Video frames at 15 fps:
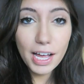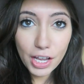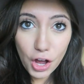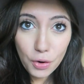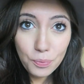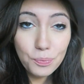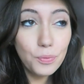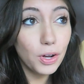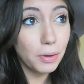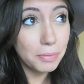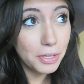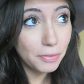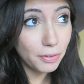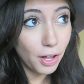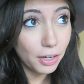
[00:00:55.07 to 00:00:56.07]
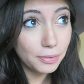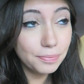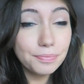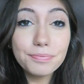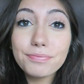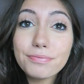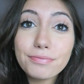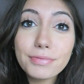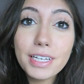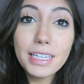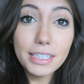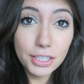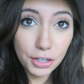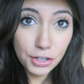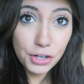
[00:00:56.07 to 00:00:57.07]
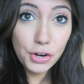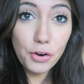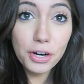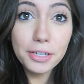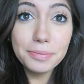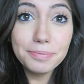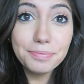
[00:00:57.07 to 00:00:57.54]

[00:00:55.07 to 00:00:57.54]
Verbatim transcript: Hello, welcome to the vlog. Let's go to New York.